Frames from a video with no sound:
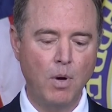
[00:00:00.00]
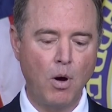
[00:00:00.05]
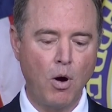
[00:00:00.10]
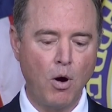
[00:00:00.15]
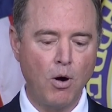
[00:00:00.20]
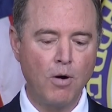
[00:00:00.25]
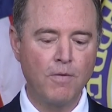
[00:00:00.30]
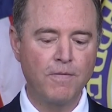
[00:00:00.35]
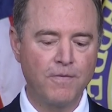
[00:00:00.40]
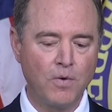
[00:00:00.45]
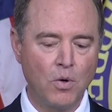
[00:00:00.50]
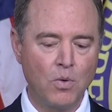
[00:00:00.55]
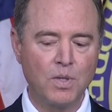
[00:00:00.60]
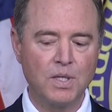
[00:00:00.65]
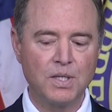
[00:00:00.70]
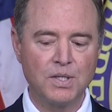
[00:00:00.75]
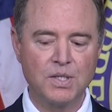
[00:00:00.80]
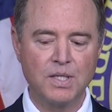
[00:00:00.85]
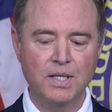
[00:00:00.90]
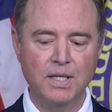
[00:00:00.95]
Our
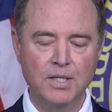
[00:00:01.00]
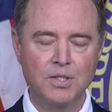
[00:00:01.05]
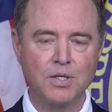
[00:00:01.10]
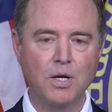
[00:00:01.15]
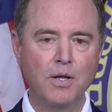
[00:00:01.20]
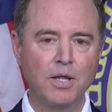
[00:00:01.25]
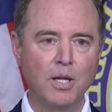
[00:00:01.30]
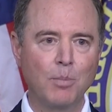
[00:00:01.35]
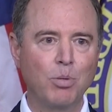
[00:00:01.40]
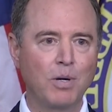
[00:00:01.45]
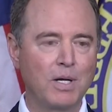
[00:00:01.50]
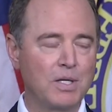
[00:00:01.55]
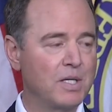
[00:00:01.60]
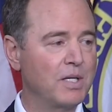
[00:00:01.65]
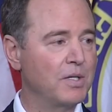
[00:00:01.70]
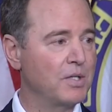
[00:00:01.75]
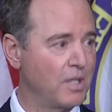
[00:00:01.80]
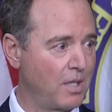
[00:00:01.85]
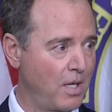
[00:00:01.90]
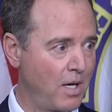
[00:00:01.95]
focus is on the
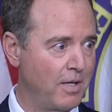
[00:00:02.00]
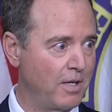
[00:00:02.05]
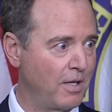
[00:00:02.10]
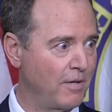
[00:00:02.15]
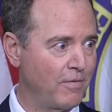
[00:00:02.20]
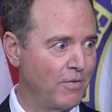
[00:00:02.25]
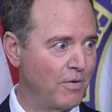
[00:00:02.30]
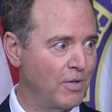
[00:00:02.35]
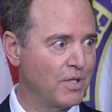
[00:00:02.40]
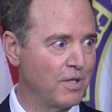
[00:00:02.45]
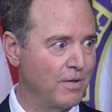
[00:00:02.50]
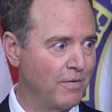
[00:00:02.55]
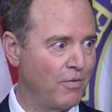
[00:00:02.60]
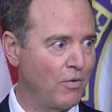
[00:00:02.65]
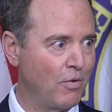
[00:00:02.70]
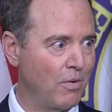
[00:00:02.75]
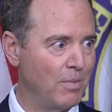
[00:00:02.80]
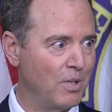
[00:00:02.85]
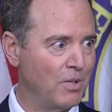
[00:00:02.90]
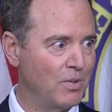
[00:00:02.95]
president's conduct first and
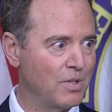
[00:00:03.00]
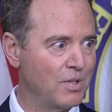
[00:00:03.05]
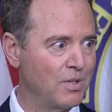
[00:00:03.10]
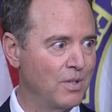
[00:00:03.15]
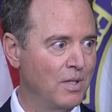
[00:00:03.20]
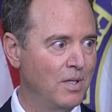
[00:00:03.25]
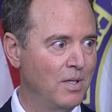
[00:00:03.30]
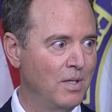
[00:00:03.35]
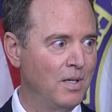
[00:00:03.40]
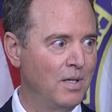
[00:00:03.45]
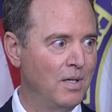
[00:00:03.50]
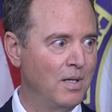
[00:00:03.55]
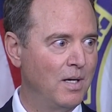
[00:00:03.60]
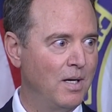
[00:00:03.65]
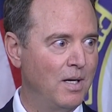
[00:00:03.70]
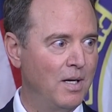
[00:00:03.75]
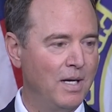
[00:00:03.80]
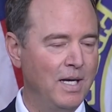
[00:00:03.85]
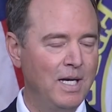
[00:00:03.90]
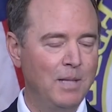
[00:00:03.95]
foremost.
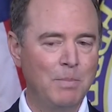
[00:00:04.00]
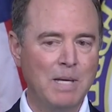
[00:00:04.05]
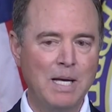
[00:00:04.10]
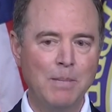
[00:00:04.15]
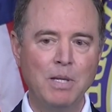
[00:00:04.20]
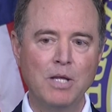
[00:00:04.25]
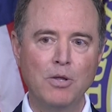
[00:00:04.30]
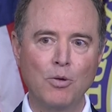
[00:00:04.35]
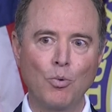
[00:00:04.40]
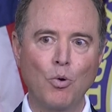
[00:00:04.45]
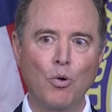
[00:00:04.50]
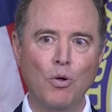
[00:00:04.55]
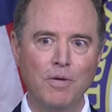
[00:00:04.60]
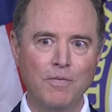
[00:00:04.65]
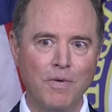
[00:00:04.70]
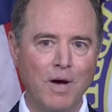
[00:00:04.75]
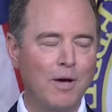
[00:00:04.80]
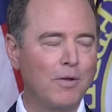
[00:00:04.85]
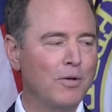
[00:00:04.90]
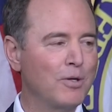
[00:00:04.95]
It may be the role
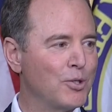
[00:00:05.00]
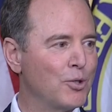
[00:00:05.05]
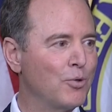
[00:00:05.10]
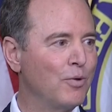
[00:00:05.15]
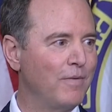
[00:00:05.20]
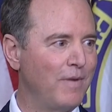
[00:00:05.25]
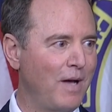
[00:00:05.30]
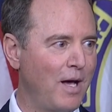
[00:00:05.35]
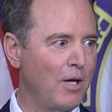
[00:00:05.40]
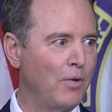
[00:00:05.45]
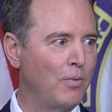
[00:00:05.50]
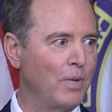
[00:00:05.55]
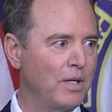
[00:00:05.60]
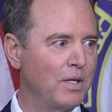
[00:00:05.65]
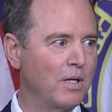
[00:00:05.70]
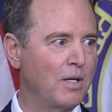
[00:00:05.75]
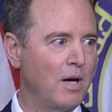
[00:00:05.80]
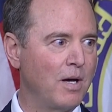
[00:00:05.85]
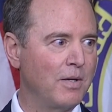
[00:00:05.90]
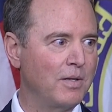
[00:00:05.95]
of others to evaluate
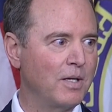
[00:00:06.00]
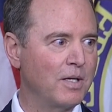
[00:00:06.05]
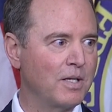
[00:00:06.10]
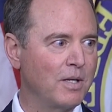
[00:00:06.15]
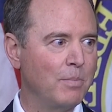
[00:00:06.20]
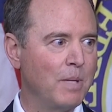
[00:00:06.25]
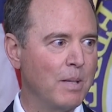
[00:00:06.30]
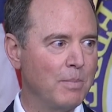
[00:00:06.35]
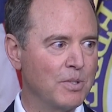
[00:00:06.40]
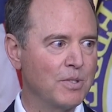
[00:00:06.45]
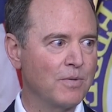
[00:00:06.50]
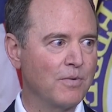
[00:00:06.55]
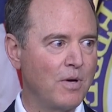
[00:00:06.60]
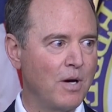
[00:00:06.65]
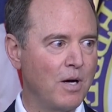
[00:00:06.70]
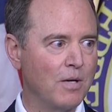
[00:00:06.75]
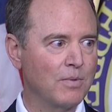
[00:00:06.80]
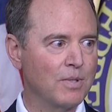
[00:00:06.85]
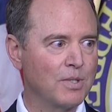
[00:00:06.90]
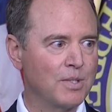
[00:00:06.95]
the conduct of members of
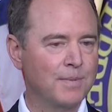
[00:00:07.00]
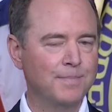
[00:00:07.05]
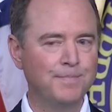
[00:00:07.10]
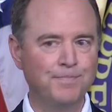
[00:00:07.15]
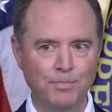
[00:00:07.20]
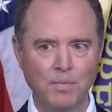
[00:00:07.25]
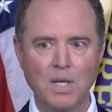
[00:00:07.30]
Congress.